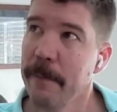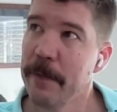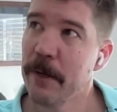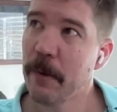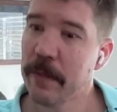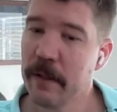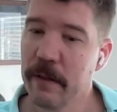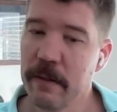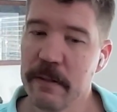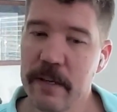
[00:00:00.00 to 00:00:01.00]

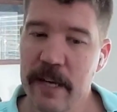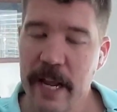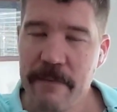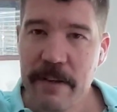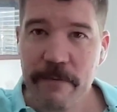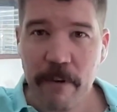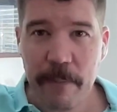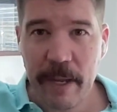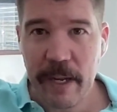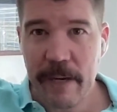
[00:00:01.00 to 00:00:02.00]
the Navy from
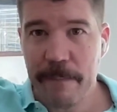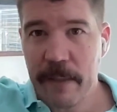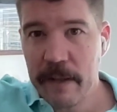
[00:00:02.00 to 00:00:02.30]
a